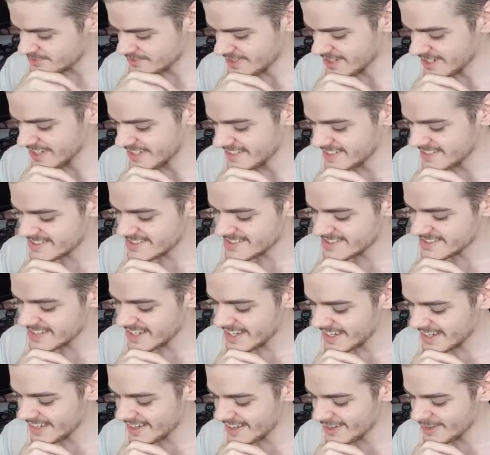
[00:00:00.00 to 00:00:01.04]
right.
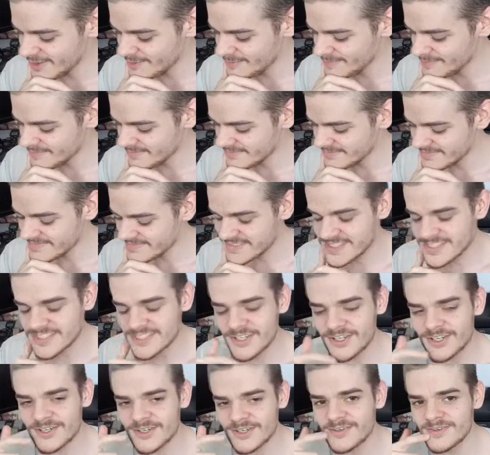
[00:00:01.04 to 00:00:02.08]

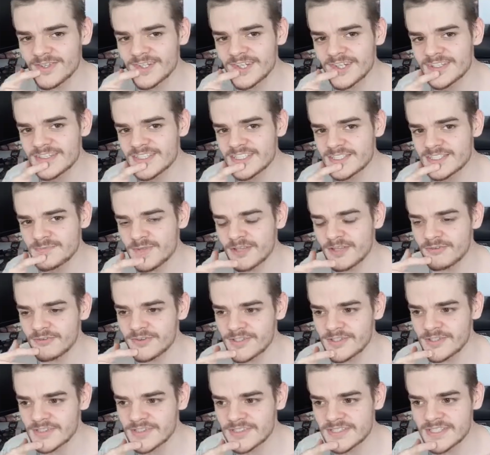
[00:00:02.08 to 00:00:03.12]
So Curtis
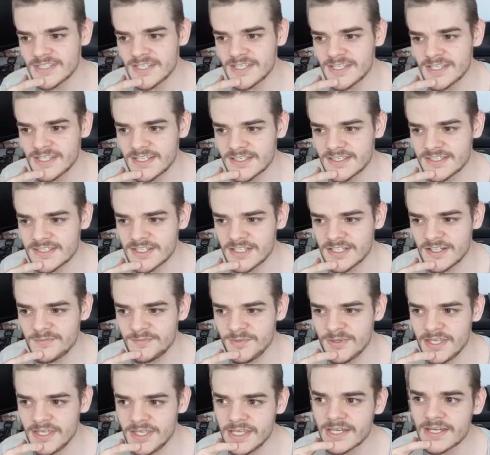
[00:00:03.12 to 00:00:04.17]
Manford is gonna
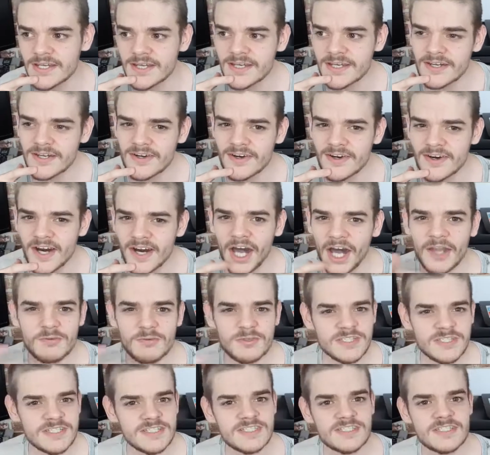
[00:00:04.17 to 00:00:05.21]
be. I
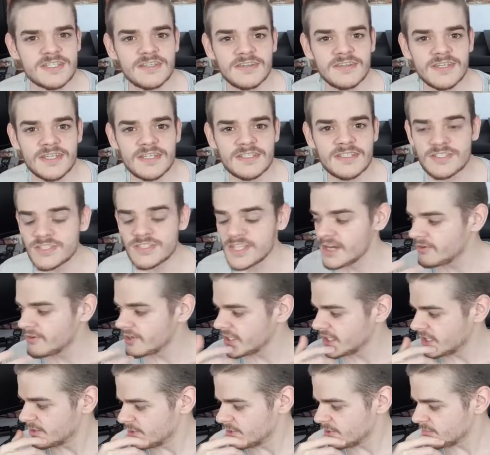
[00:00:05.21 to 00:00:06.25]
was listening. This is how I
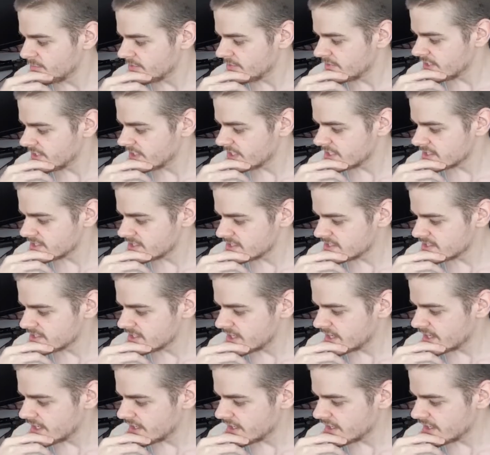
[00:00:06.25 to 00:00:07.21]
come up with these.